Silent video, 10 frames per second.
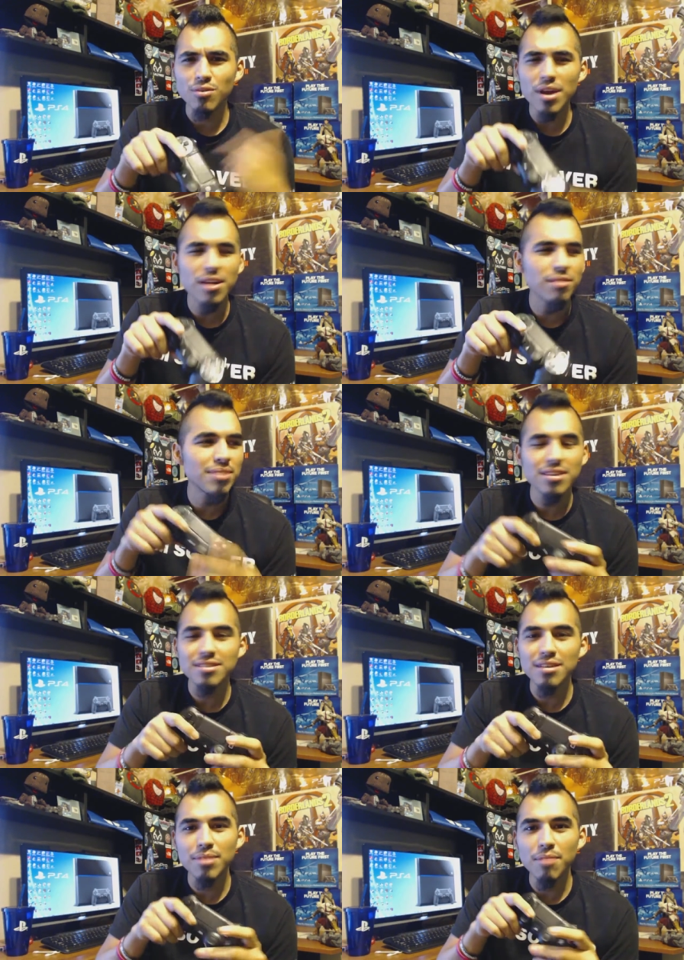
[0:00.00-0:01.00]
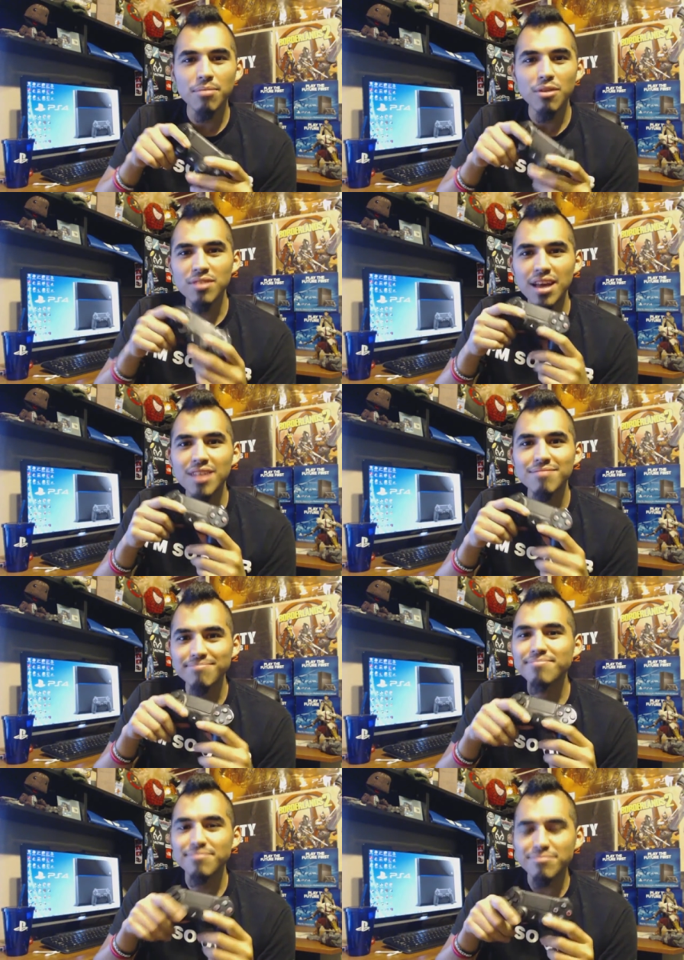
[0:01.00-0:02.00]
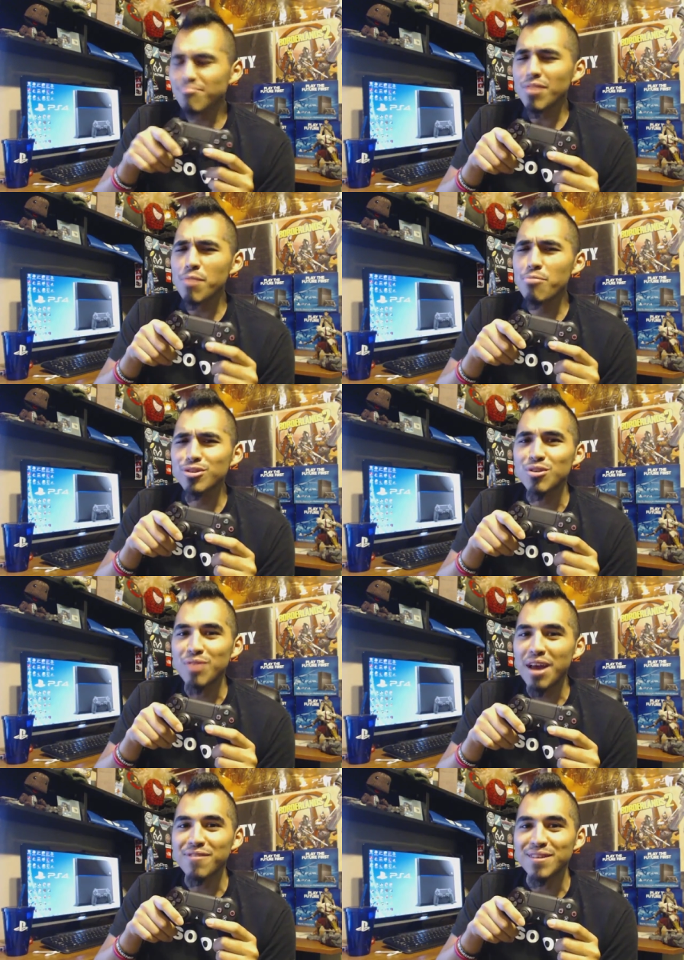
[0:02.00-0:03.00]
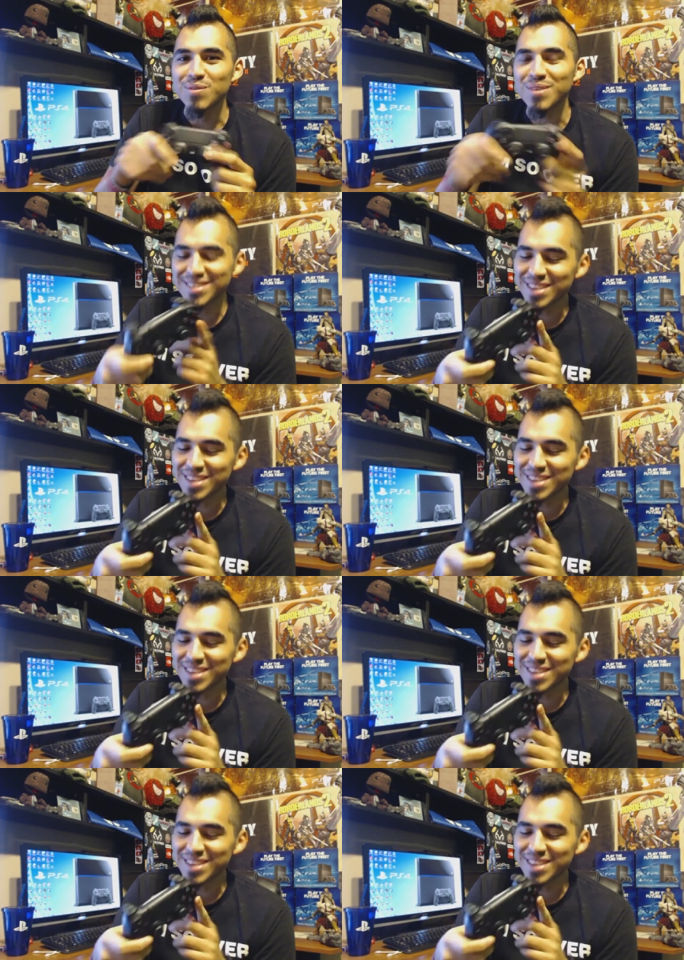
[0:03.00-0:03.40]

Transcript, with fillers: around because I'll be uploading that pretty soon after this one.